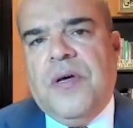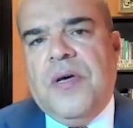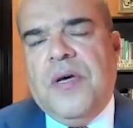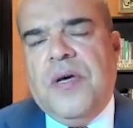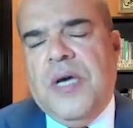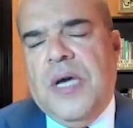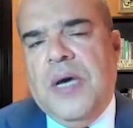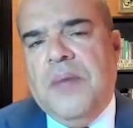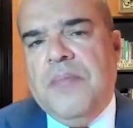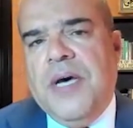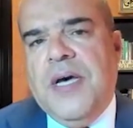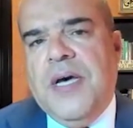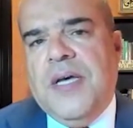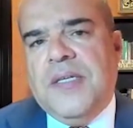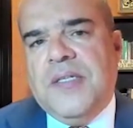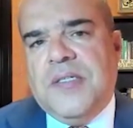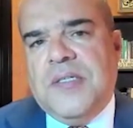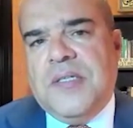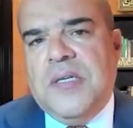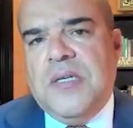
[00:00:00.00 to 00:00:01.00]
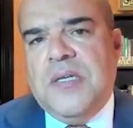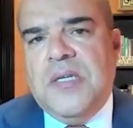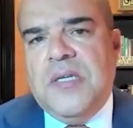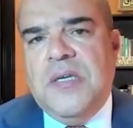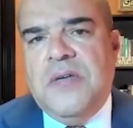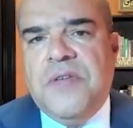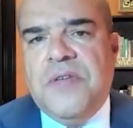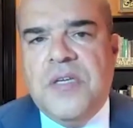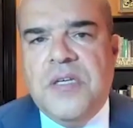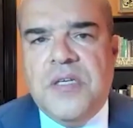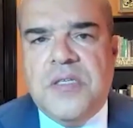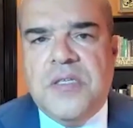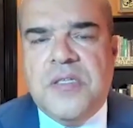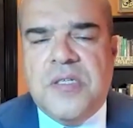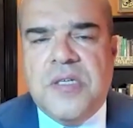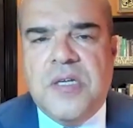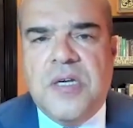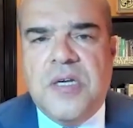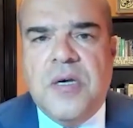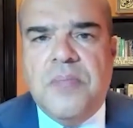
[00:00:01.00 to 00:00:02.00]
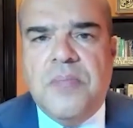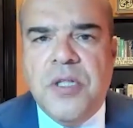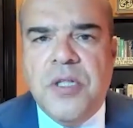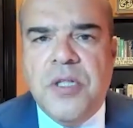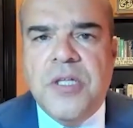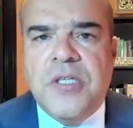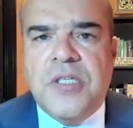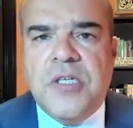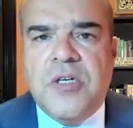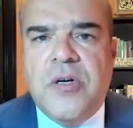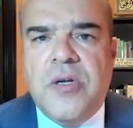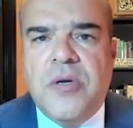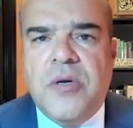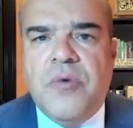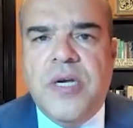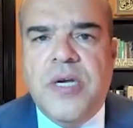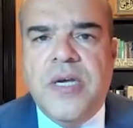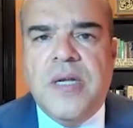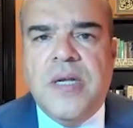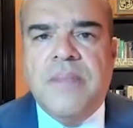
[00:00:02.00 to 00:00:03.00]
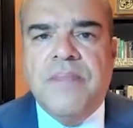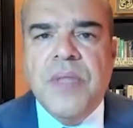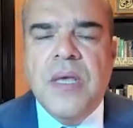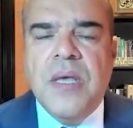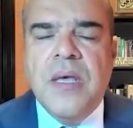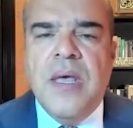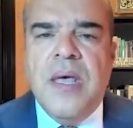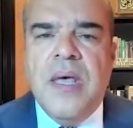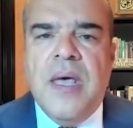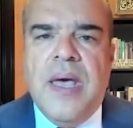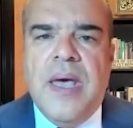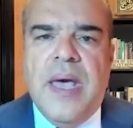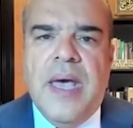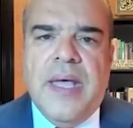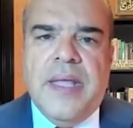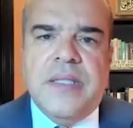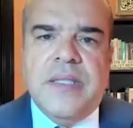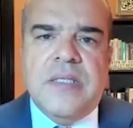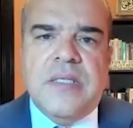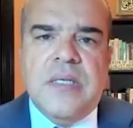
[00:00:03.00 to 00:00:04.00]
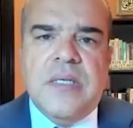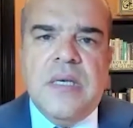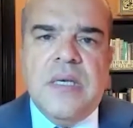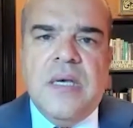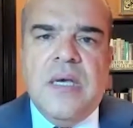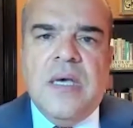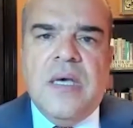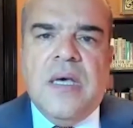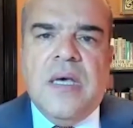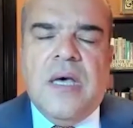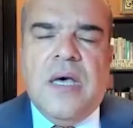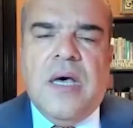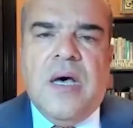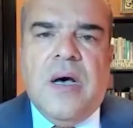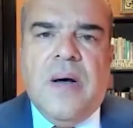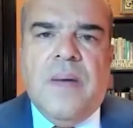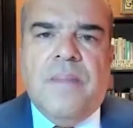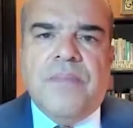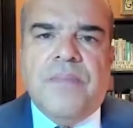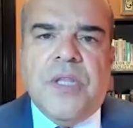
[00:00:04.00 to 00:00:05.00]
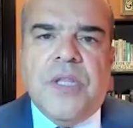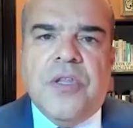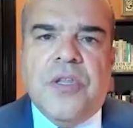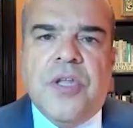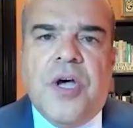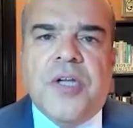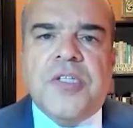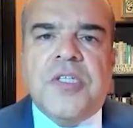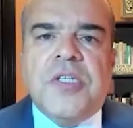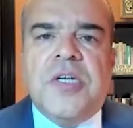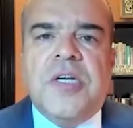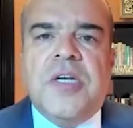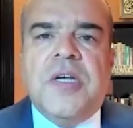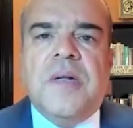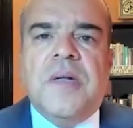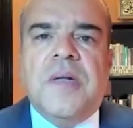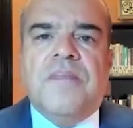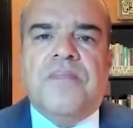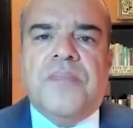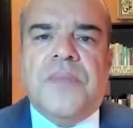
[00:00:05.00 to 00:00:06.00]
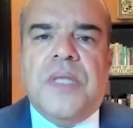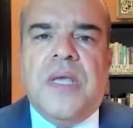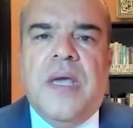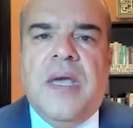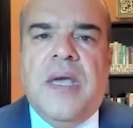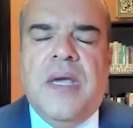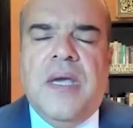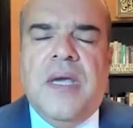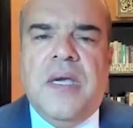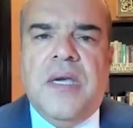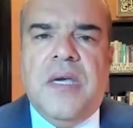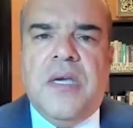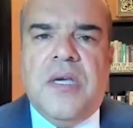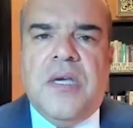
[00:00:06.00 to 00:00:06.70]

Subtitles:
Hamas and even its military wing, and launching a